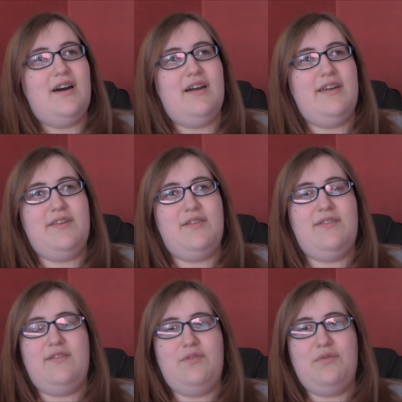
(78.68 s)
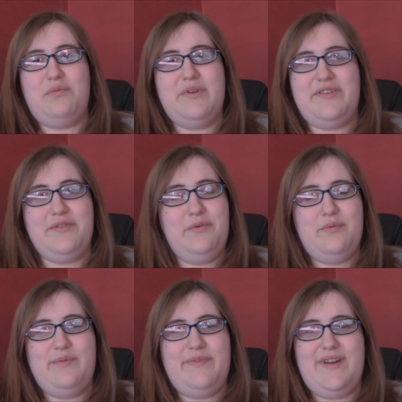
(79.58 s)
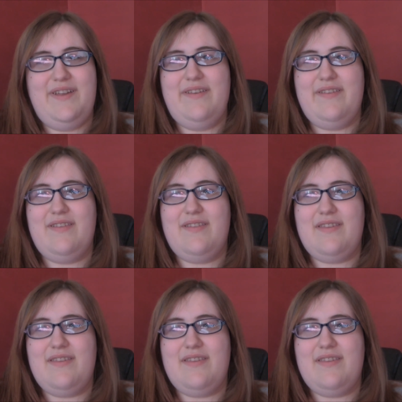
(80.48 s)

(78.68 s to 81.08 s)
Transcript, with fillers: I didn't know where to go with it